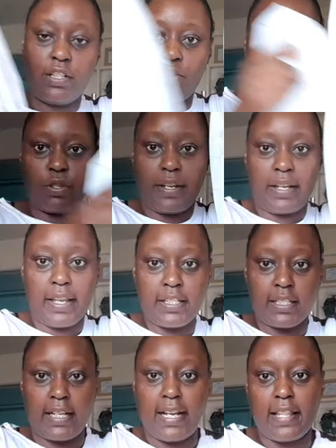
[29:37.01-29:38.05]
to
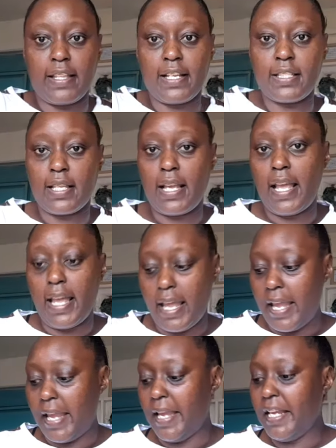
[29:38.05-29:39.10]
get gathers
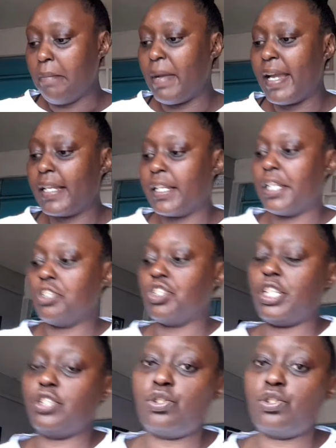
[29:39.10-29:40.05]
in my kitchen.